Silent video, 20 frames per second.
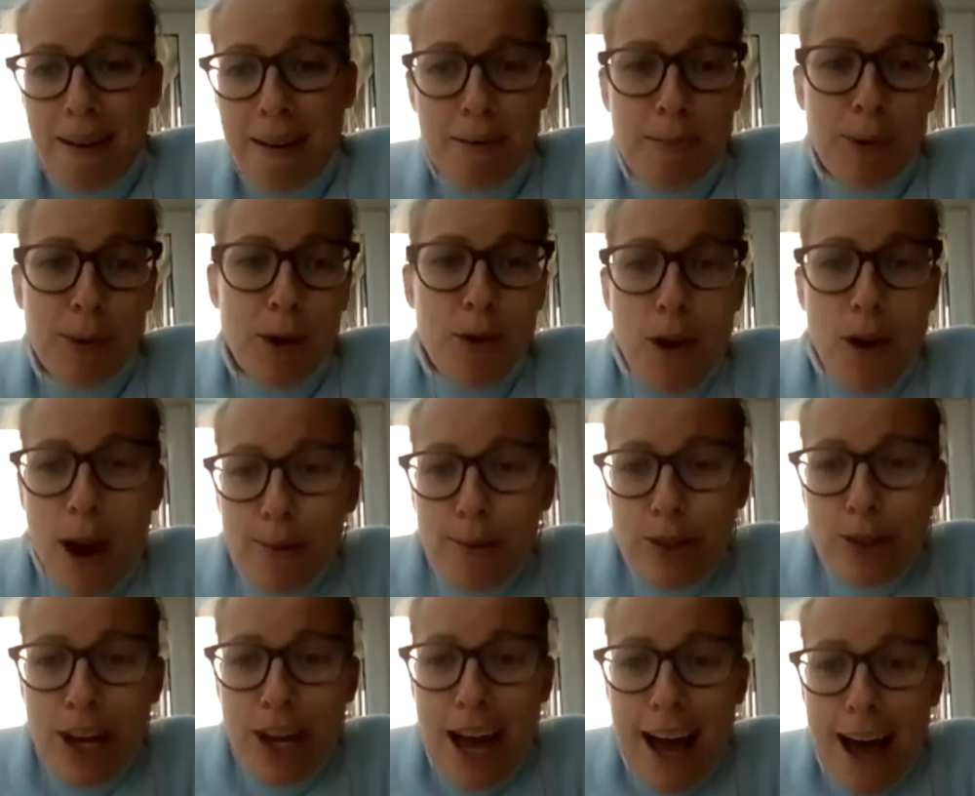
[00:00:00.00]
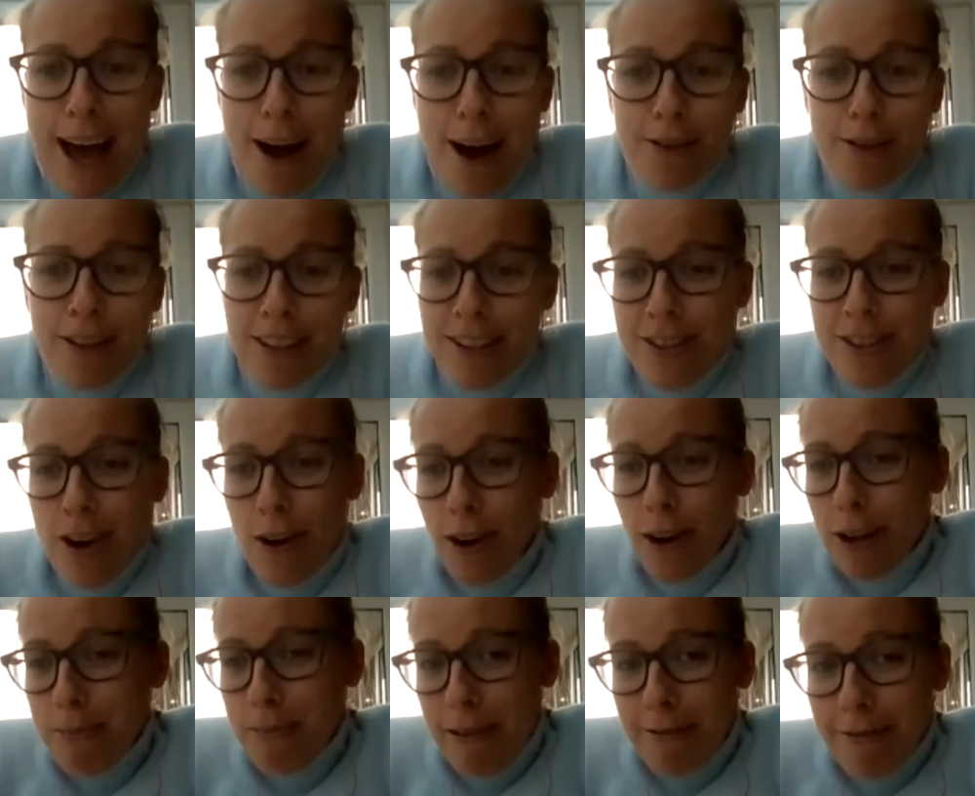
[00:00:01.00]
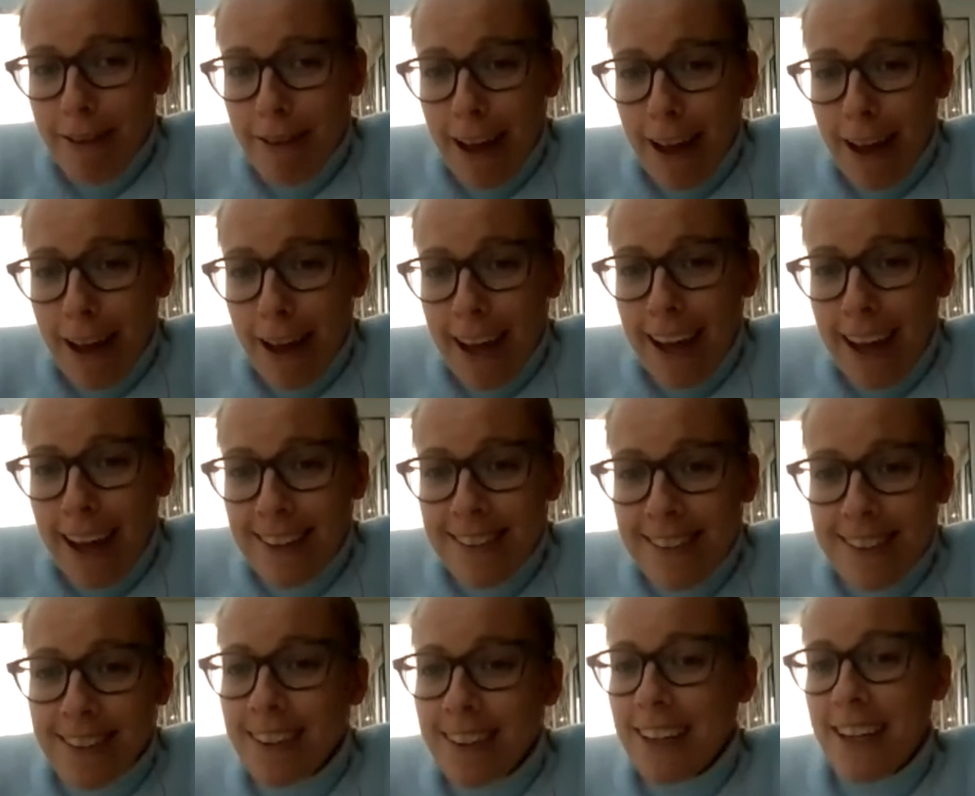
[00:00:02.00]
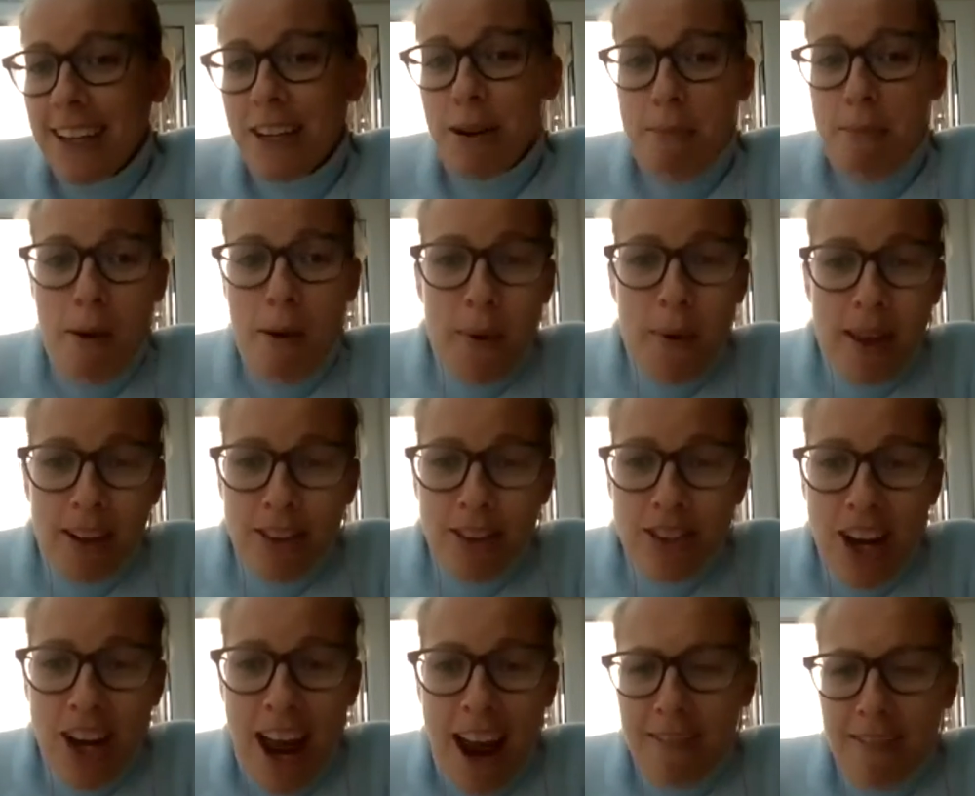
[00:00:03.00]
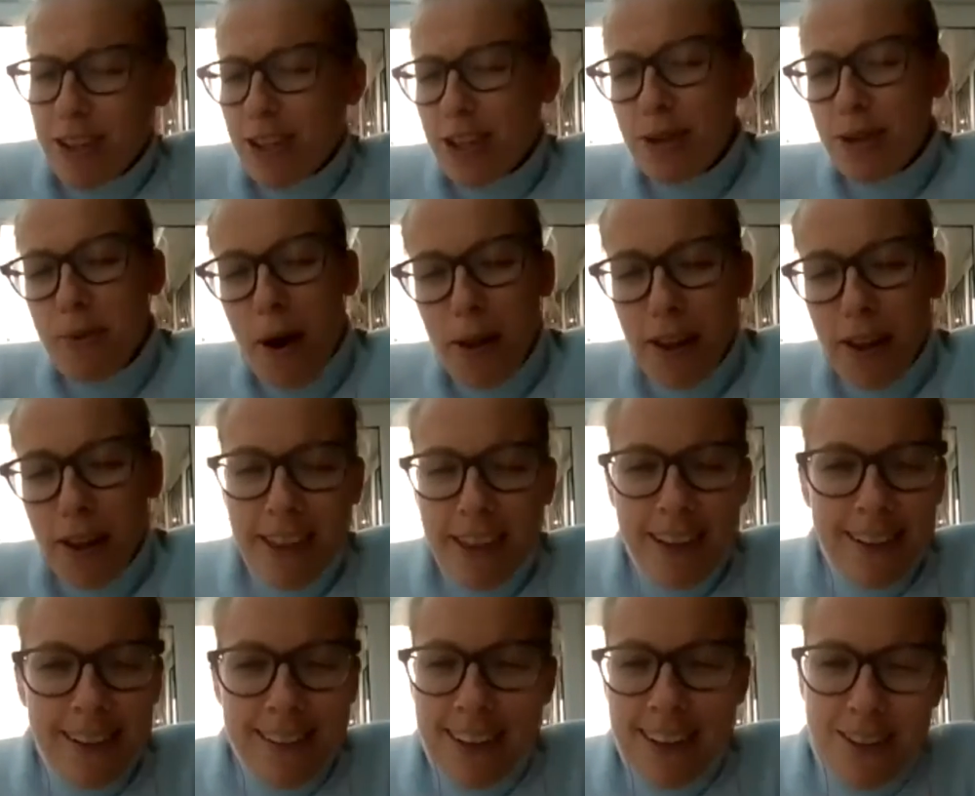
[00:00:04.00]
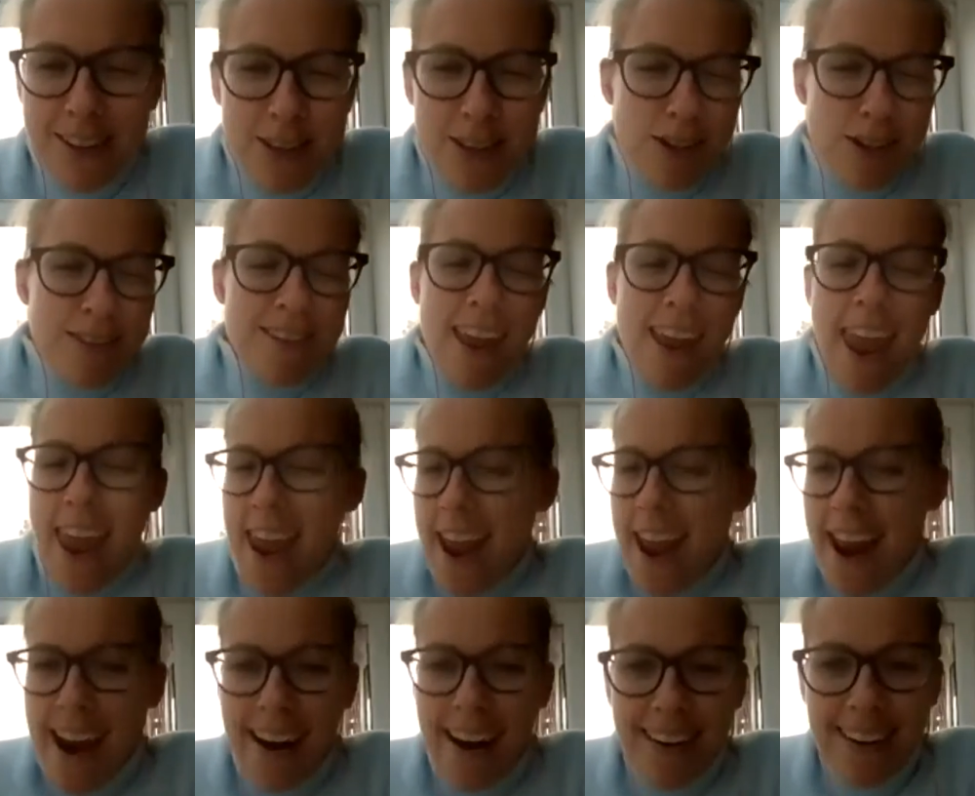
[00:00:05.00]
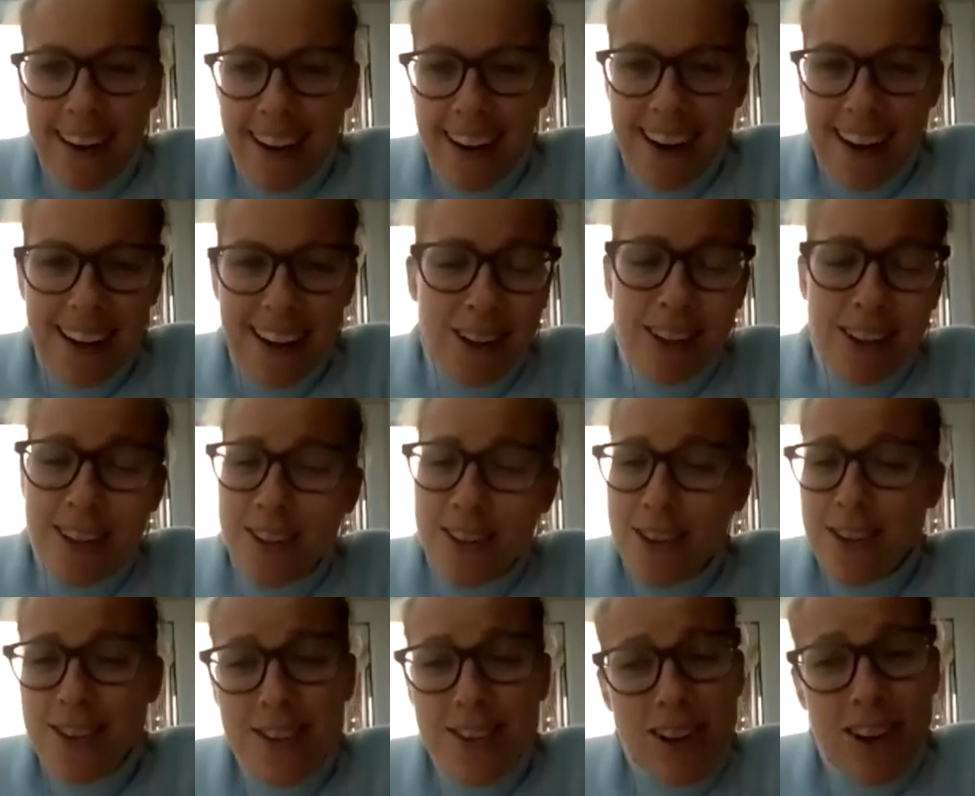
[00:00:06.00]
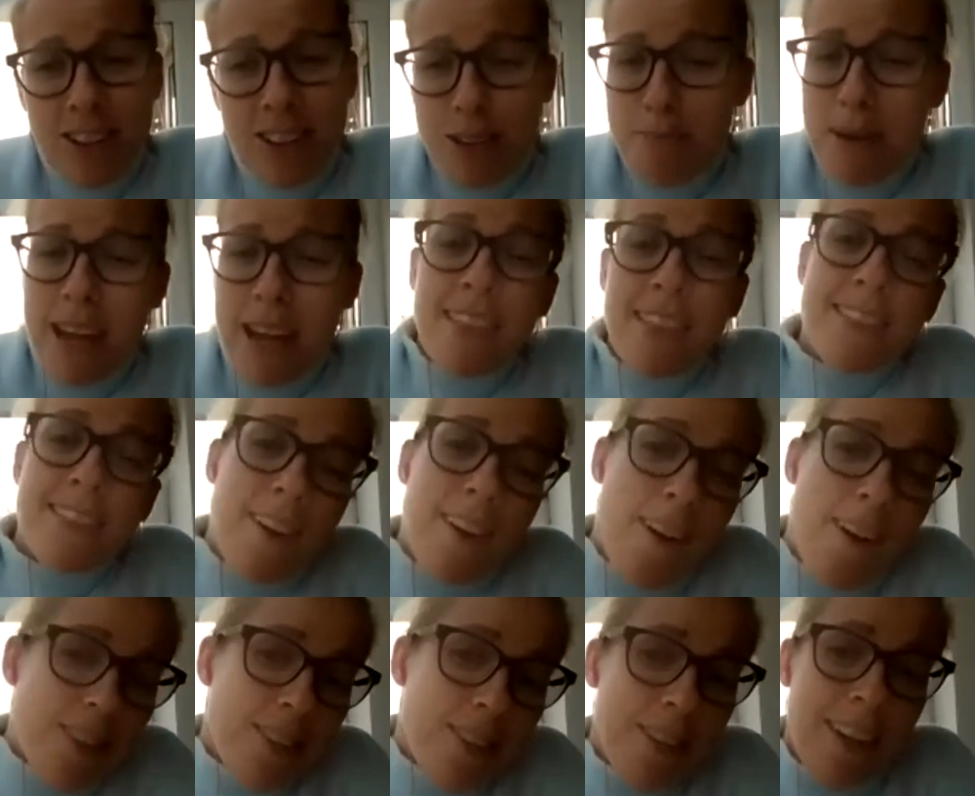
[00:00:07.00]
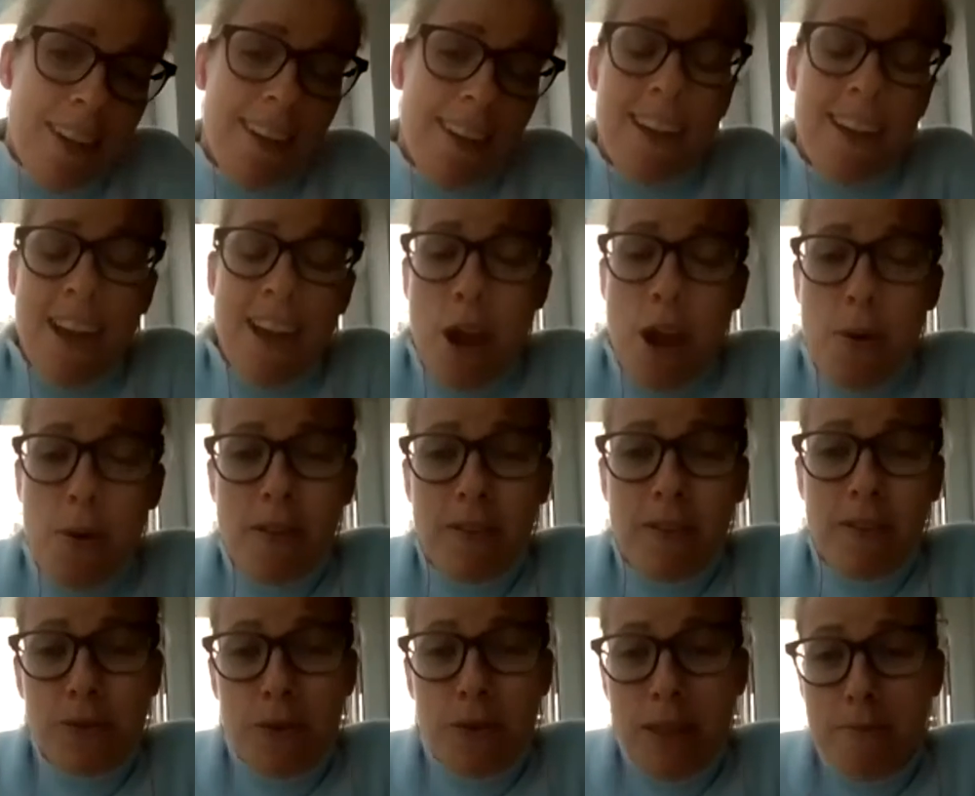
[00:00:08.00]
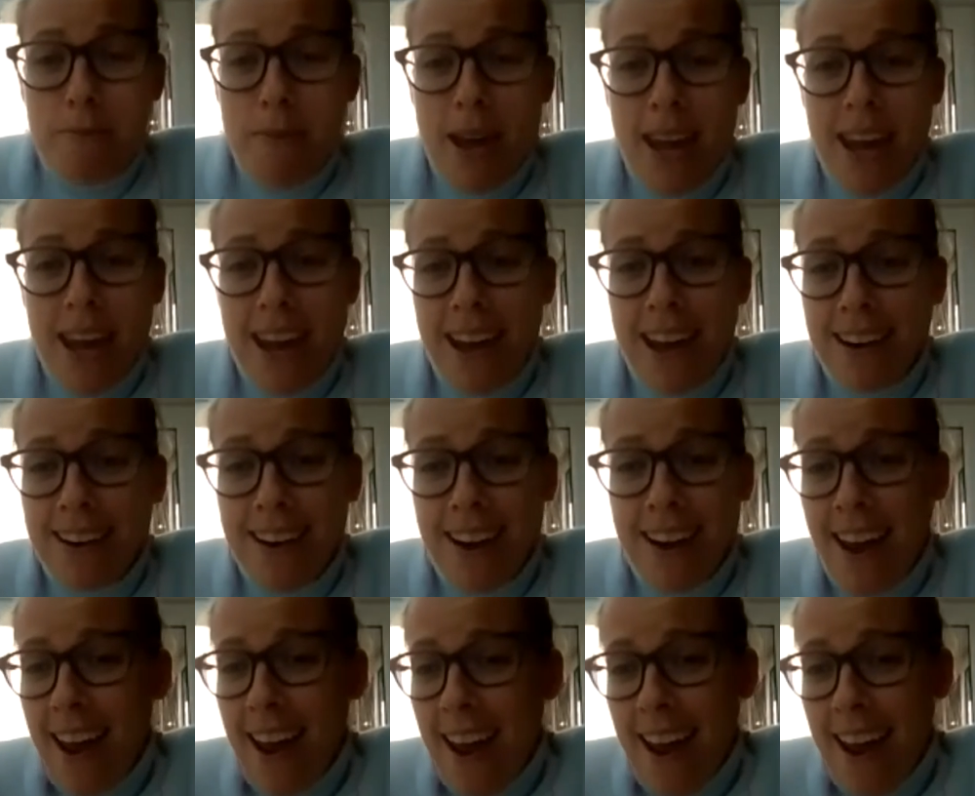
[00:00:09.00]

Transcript: People crouch down and talk in my face and lean on my wheelchair and do all the things that I just hate. They don't talk to me, they talk to whoever's with me, and